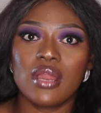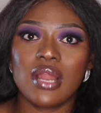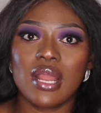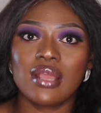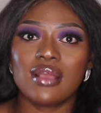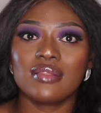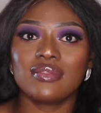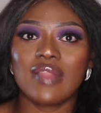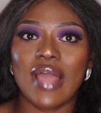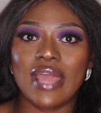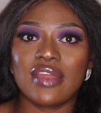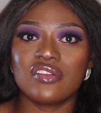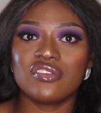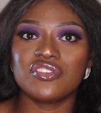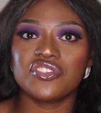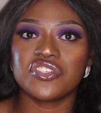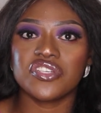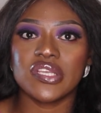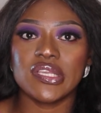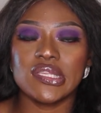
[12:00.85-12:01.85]
like a lighter
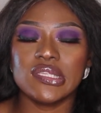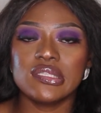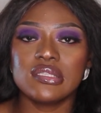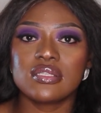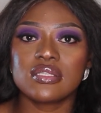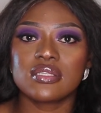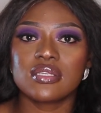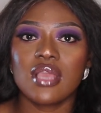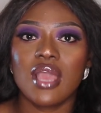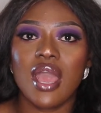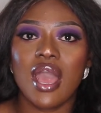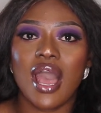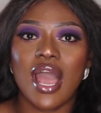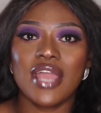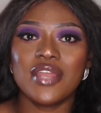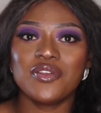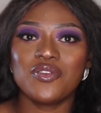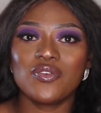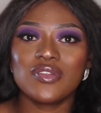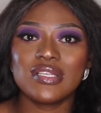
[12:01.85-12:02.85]
jeans,
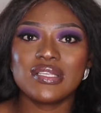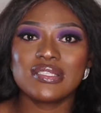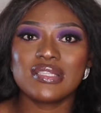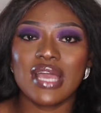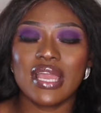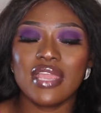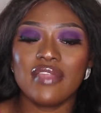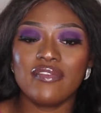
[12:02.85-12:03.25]
I noticed that